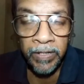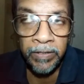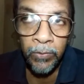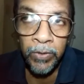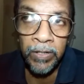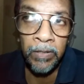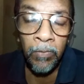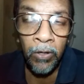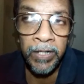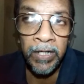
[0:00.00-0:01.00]
during the
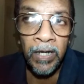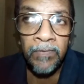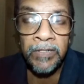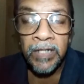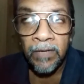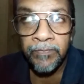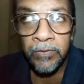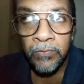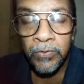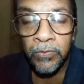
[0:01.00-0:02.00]
morning hours,
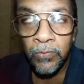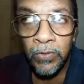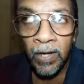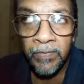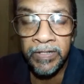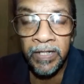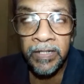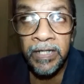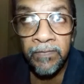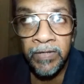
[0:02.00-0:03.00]
afternoon school hours
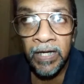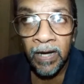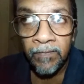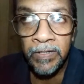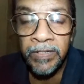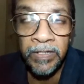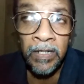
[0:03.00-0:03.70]
and evening hours,